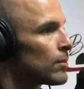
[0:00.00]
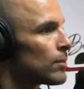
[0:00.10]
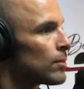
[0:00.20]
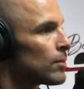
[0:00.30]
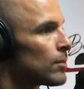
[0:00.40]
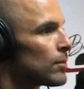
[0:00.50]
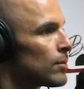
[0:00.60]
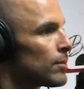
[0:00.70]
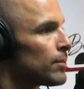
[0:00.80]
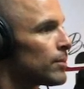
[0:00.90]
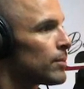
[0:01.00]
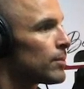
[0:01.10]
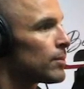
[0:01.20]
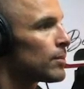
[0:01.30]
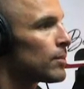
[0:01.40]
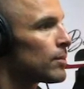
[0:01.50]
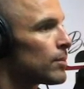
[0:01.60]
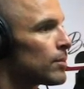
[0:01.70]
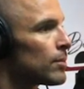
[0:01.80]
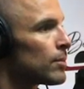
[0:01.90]

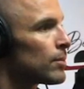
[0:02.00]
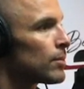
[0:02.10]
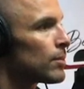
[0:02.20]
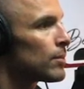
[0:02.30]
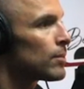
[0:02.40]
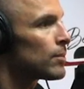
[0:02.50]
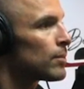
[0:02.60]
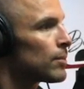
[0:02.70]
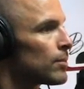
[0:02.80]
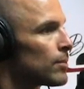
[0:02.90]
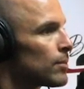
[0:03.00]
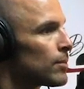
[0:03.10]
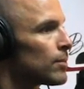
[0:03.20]
No words are spoken by the person on screen.